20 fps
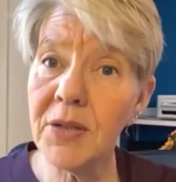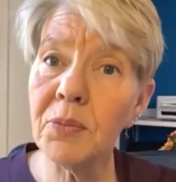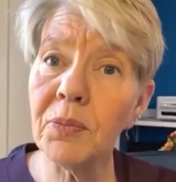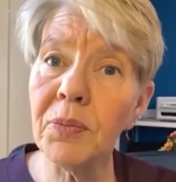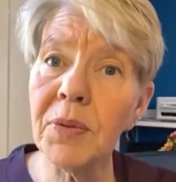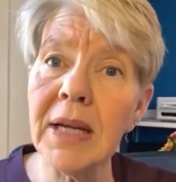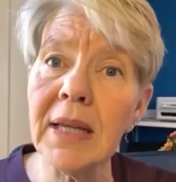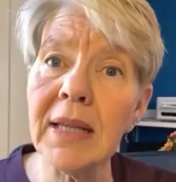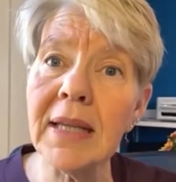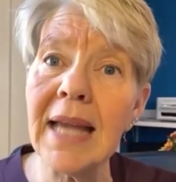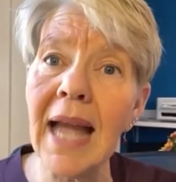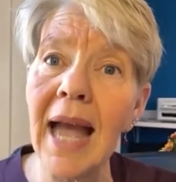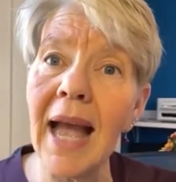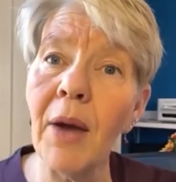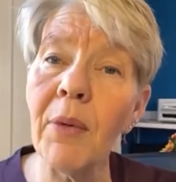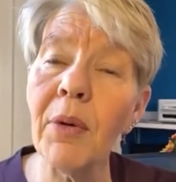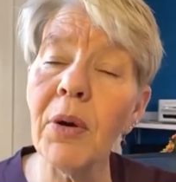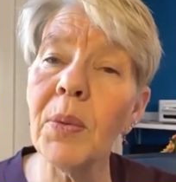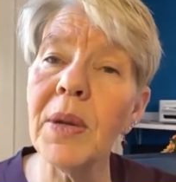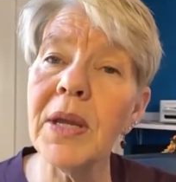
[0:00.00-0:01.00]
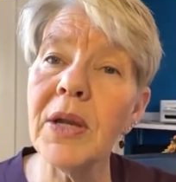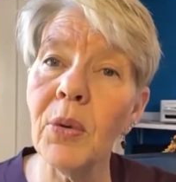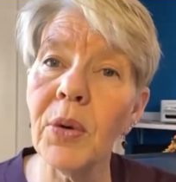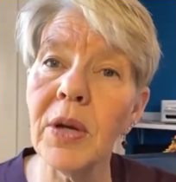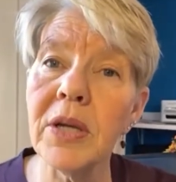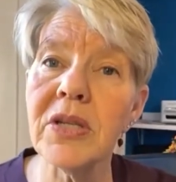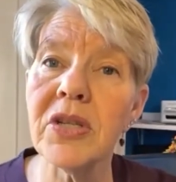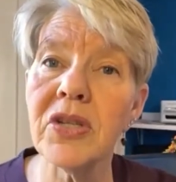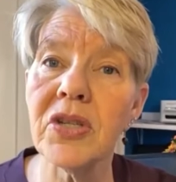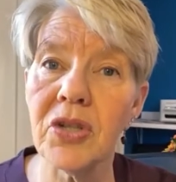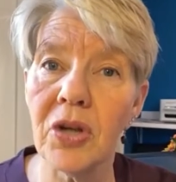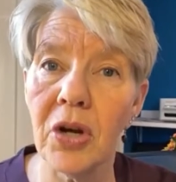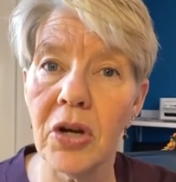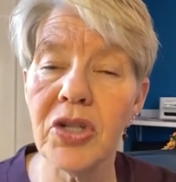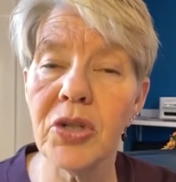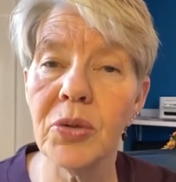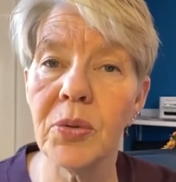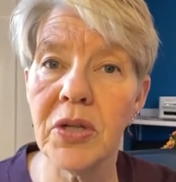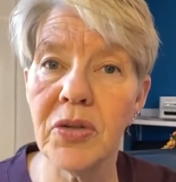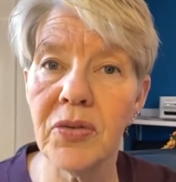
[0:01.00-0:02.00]
it's really, how are we going to
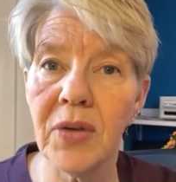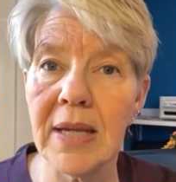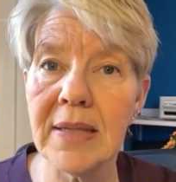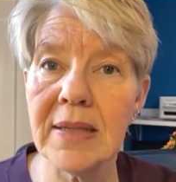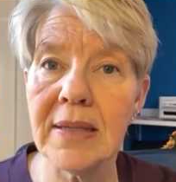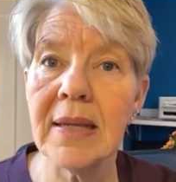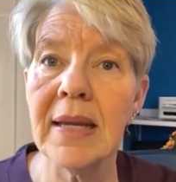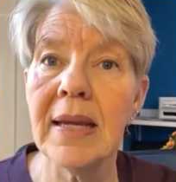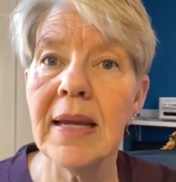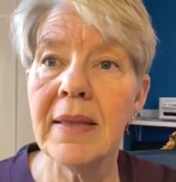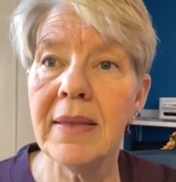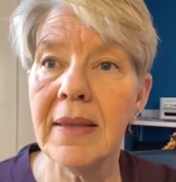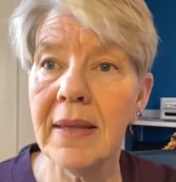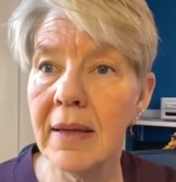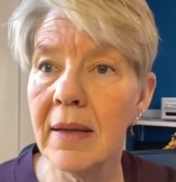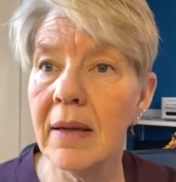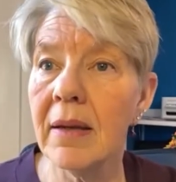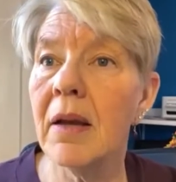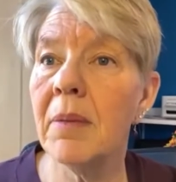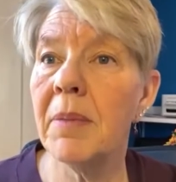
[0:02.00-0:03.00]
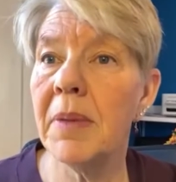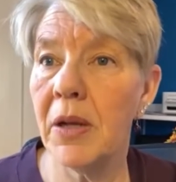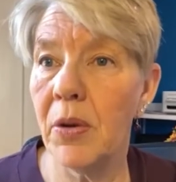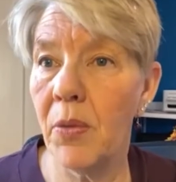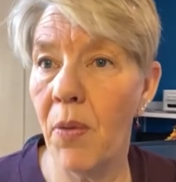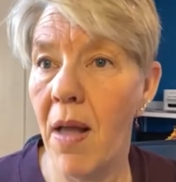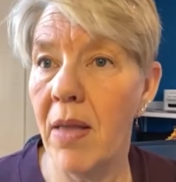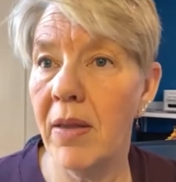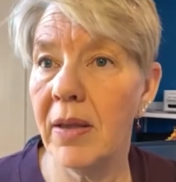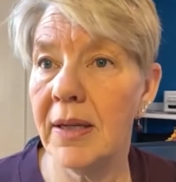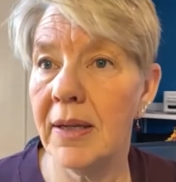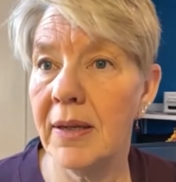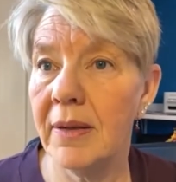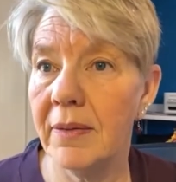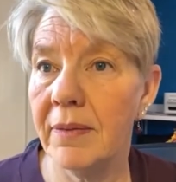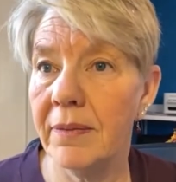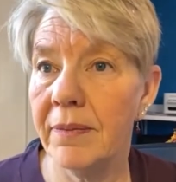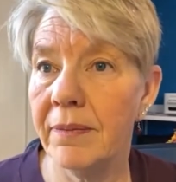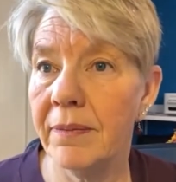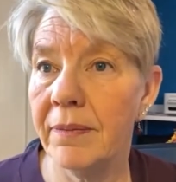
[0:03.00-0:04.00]
start to address the income inequality?
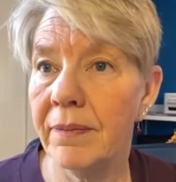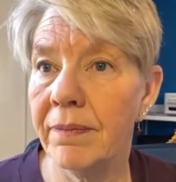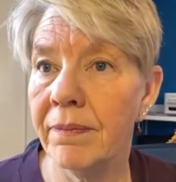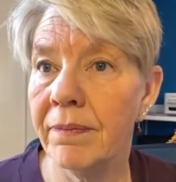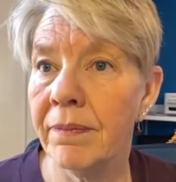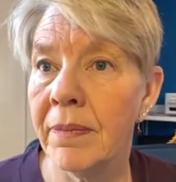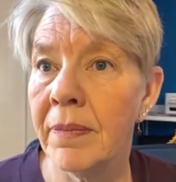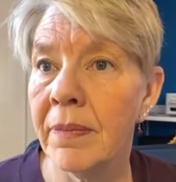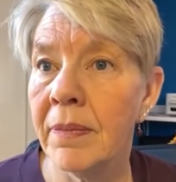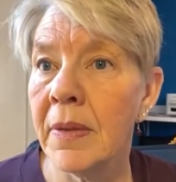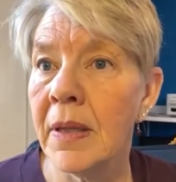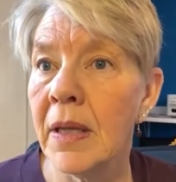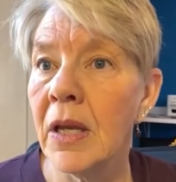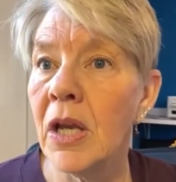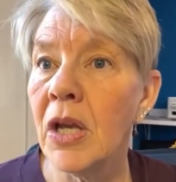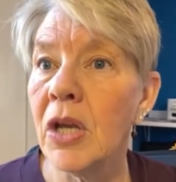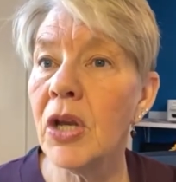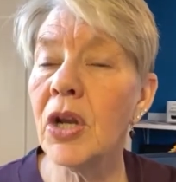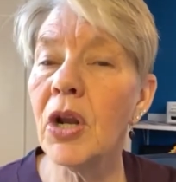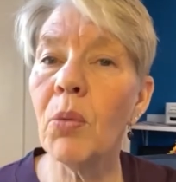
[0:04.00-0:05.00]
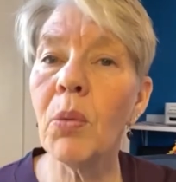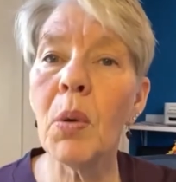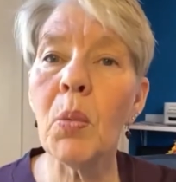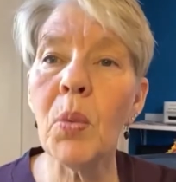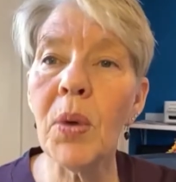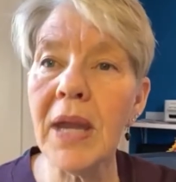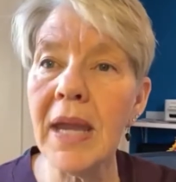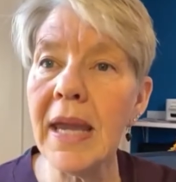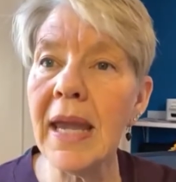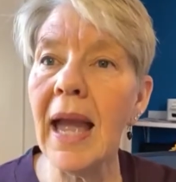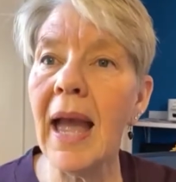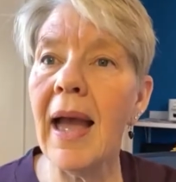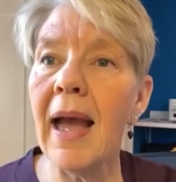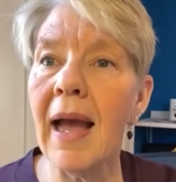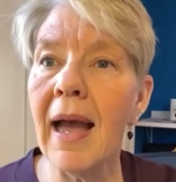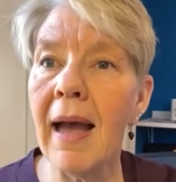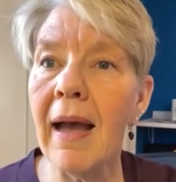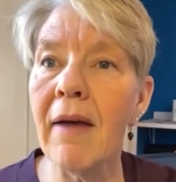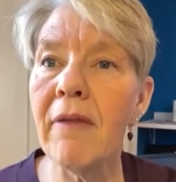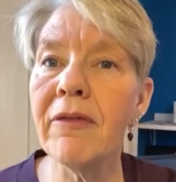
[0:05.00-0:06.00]
When we
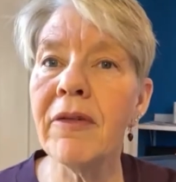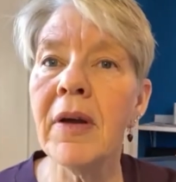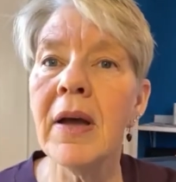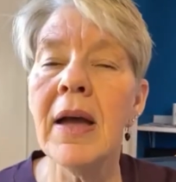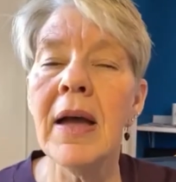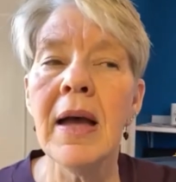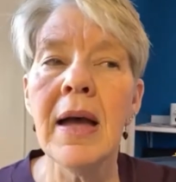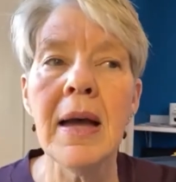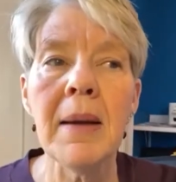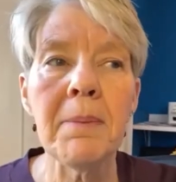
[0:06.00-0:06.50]
have